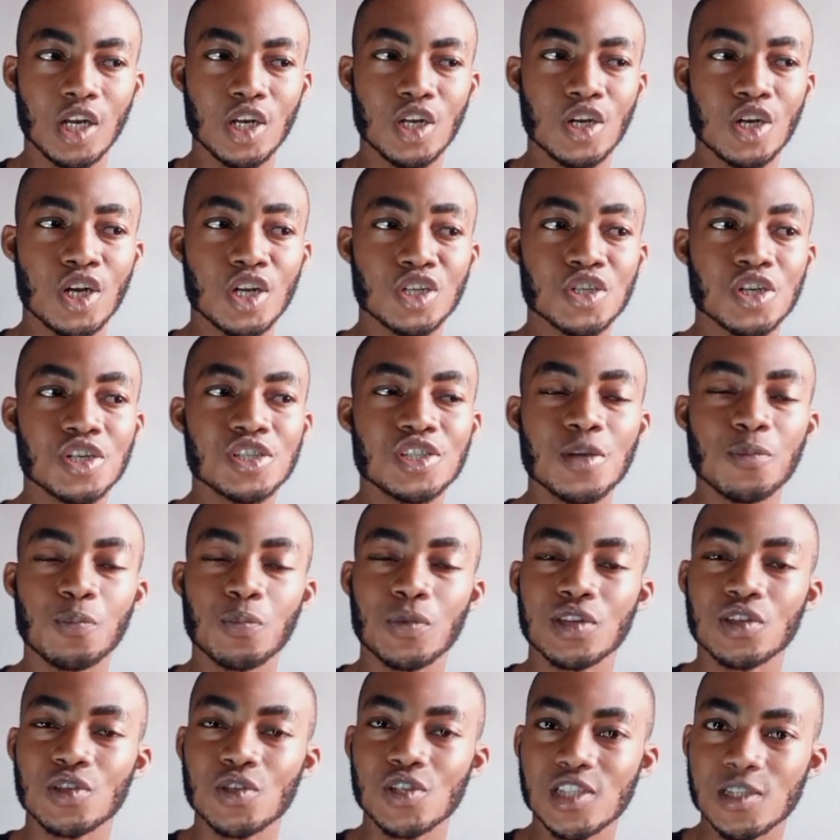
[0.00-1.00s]
a relationship
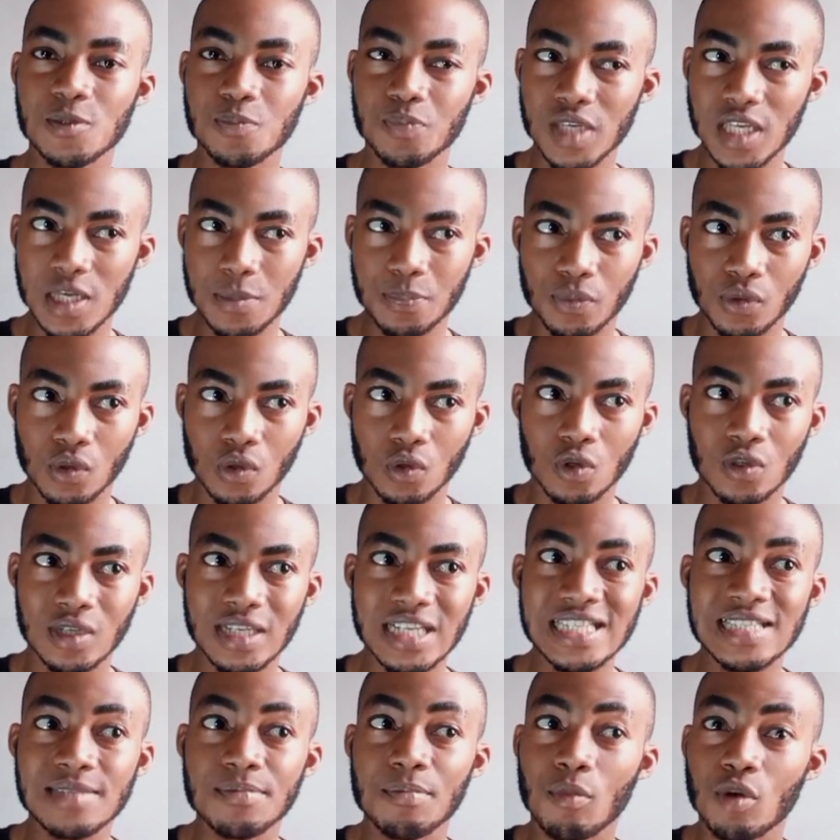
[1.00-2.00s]
with those
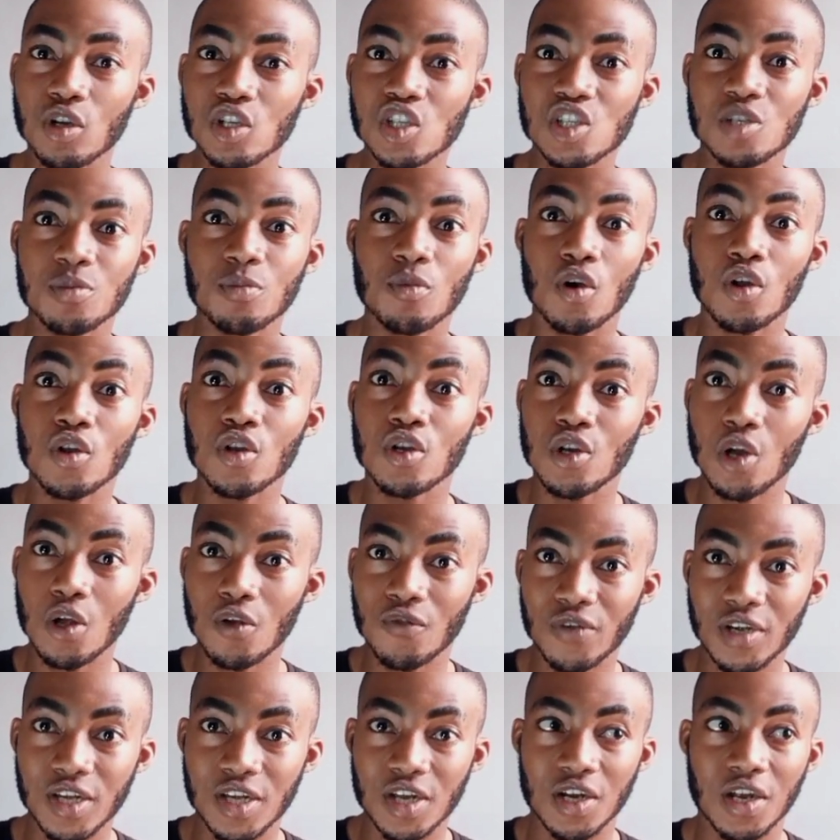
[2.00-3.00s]
people is much more
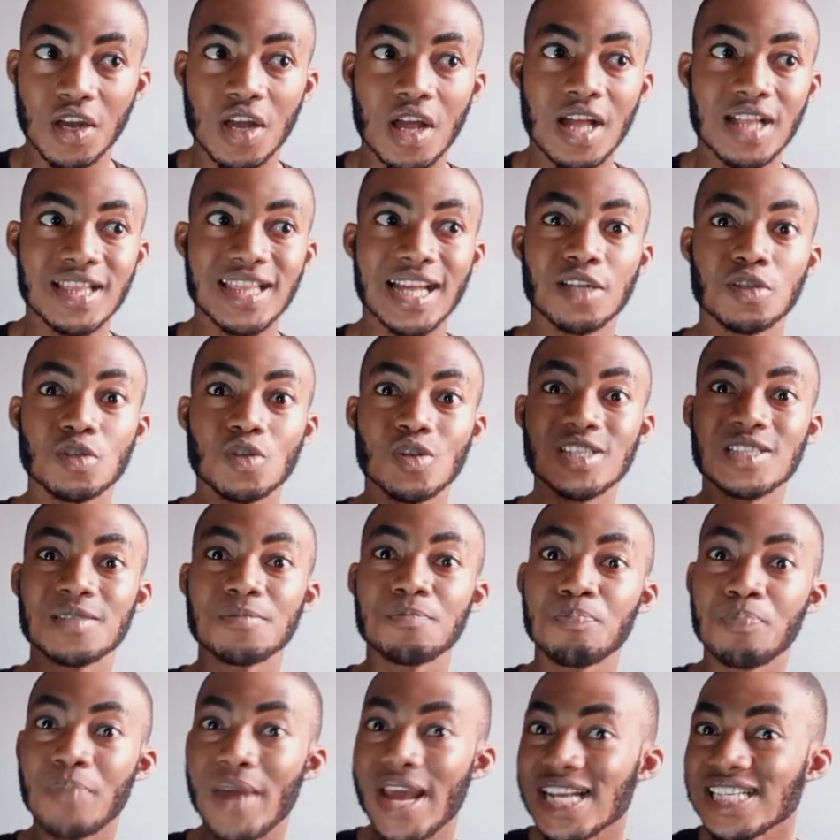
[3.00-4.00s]
lovelier than
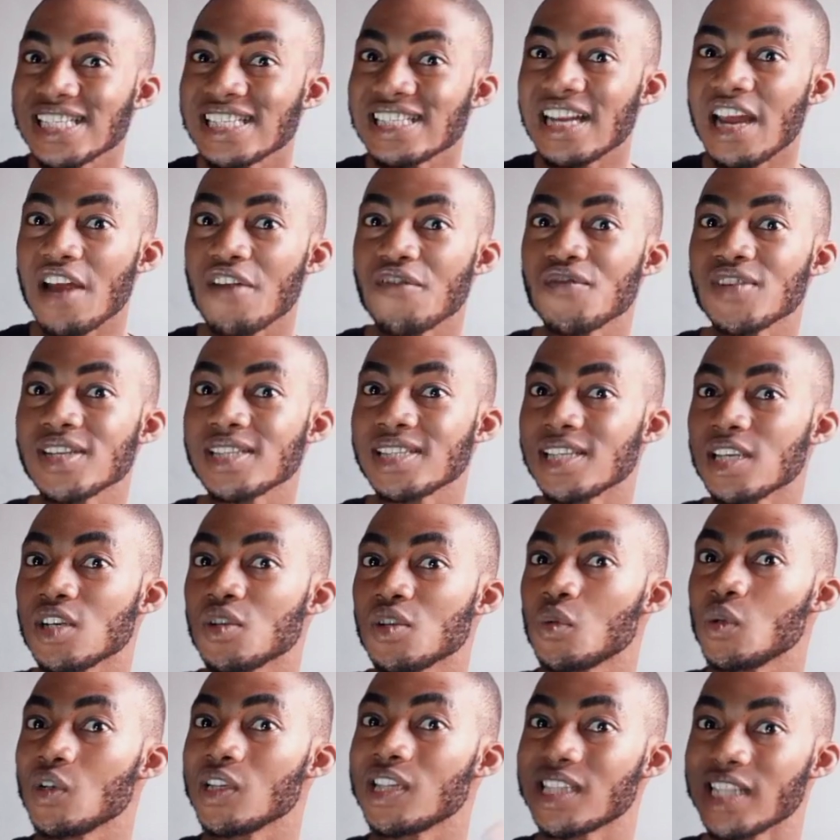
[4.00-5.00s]
just basing every
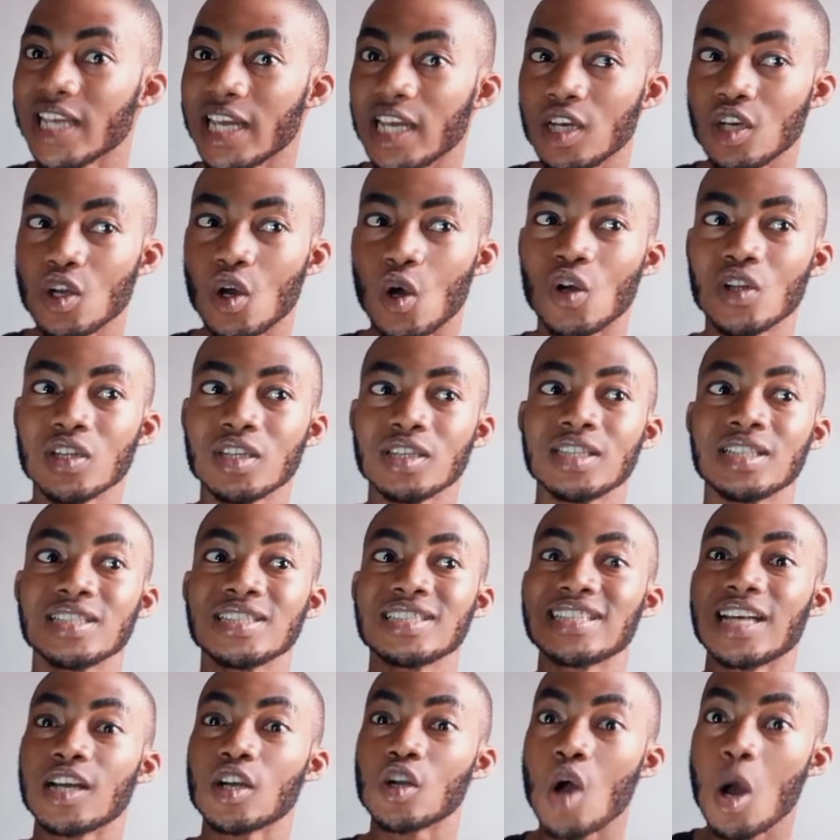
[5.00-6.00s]
single thing on the
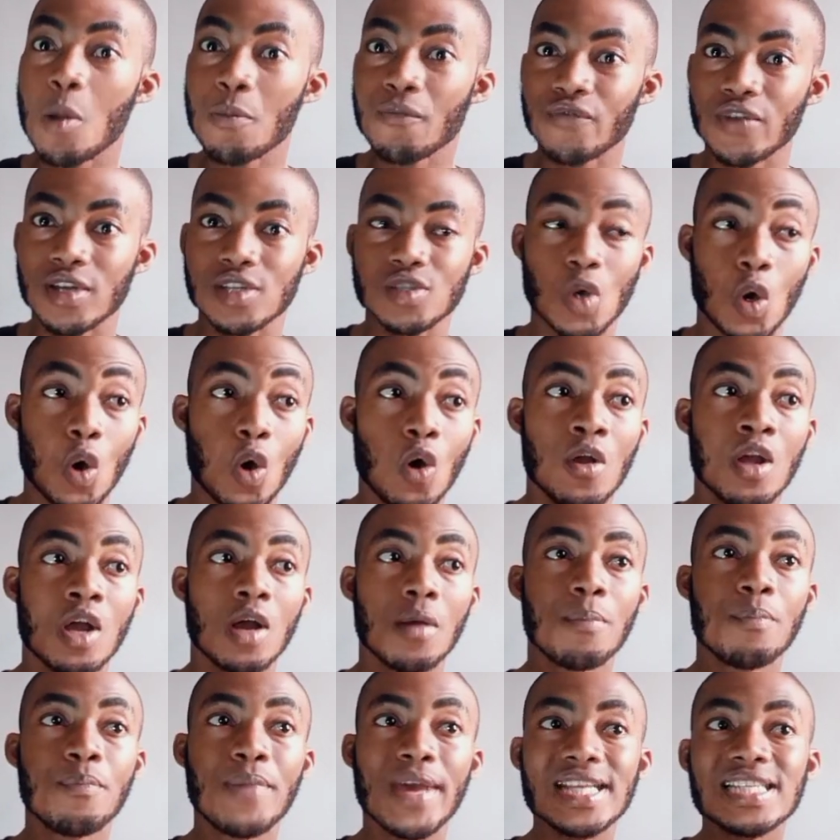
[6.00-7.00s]
circumference or
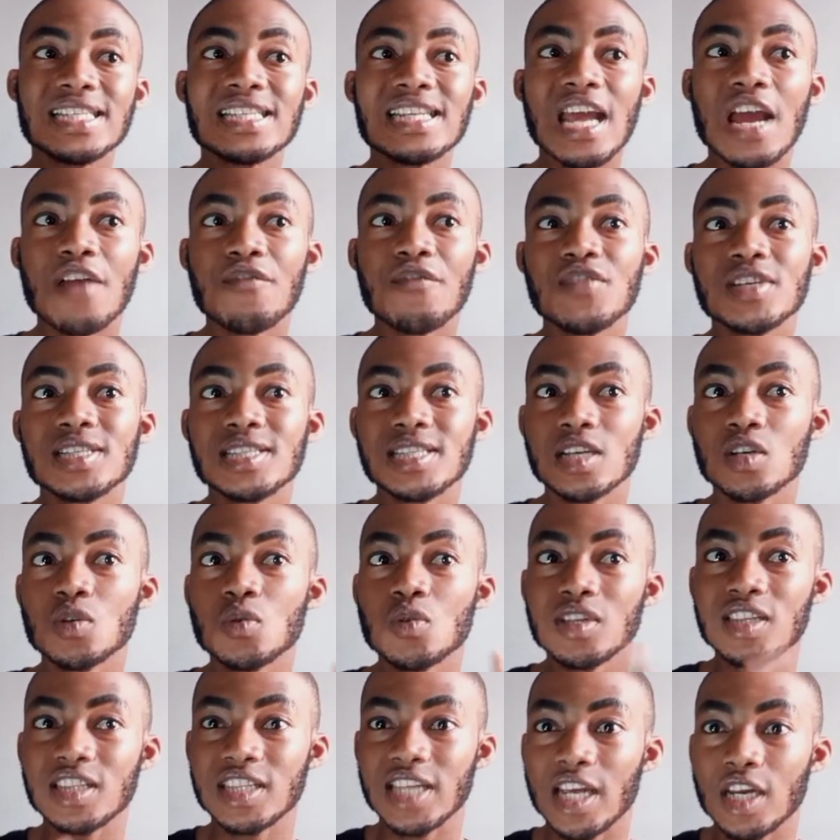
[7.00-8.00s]
basing every
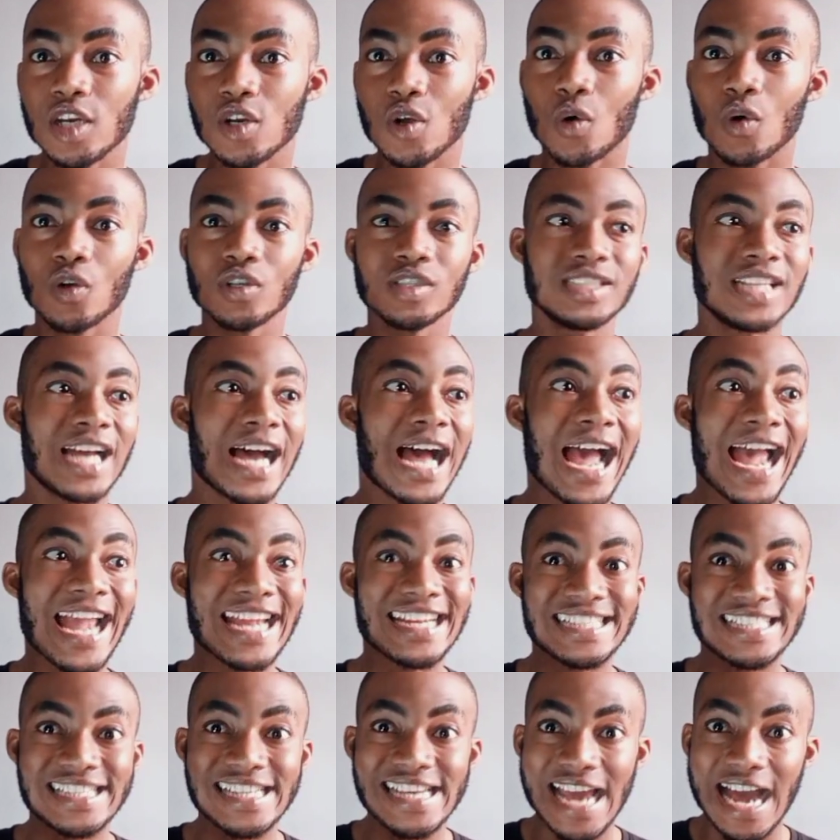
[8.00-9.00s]
single thing on the
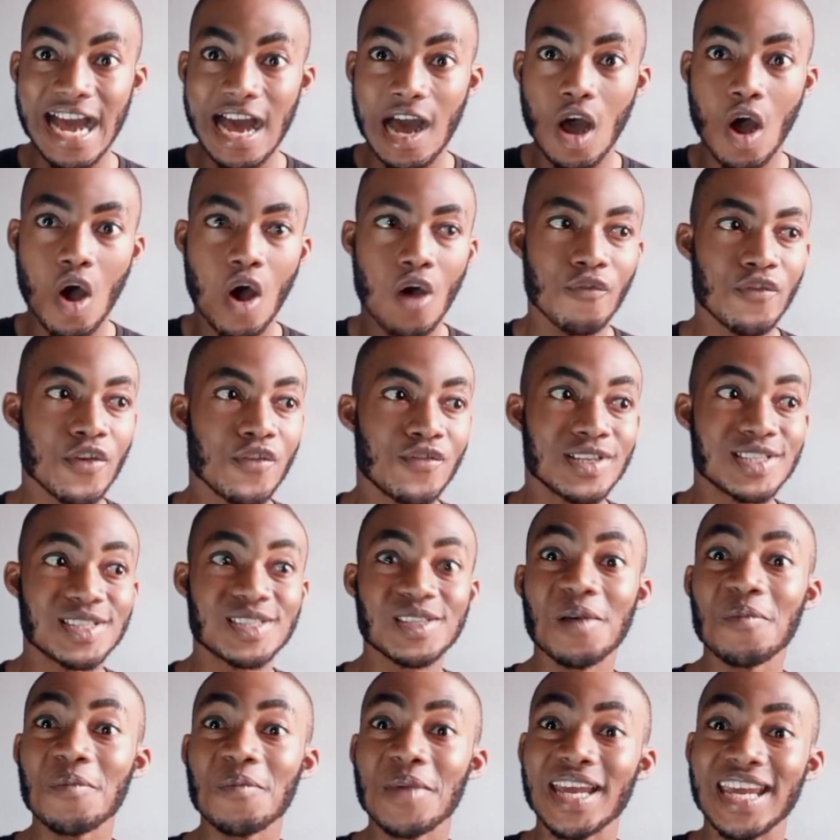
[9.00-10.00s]
idea of if
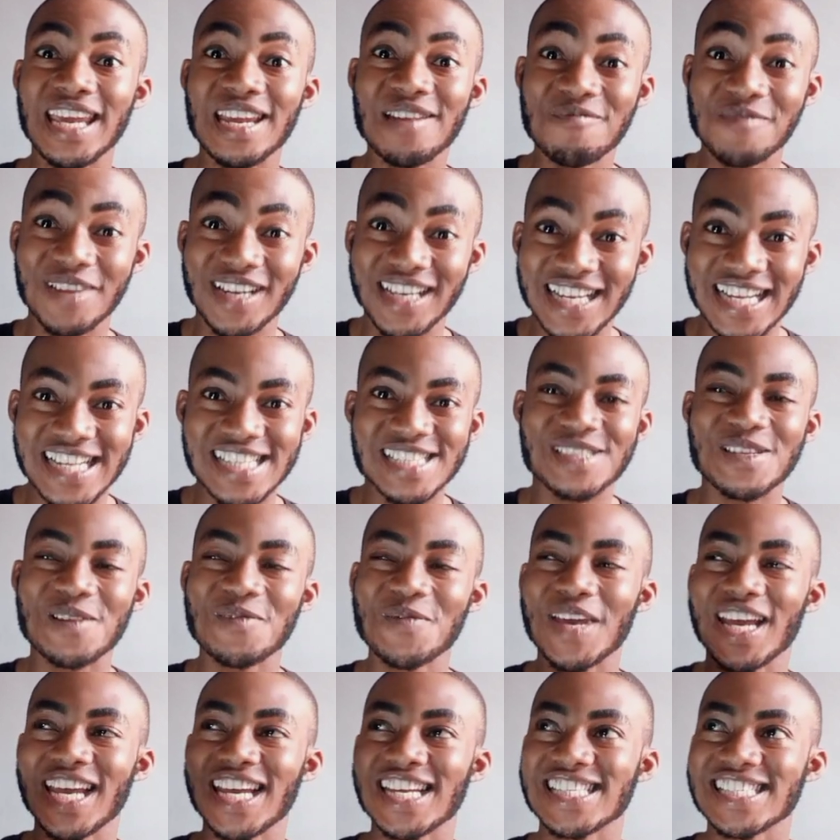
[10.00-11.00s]
it's not making money, it's
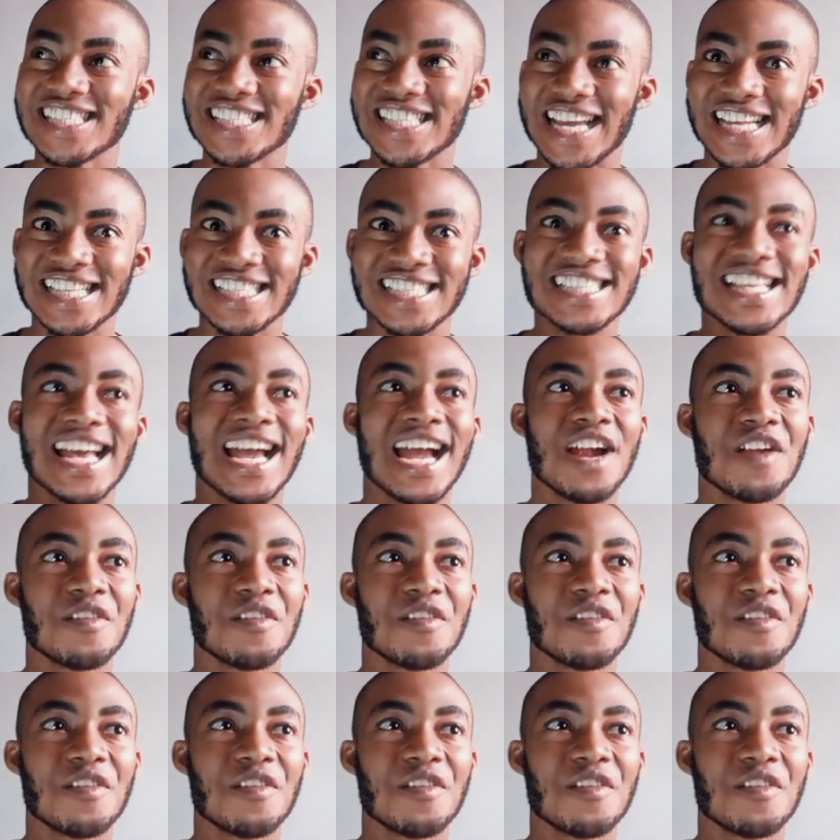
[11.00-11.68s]
not making sense,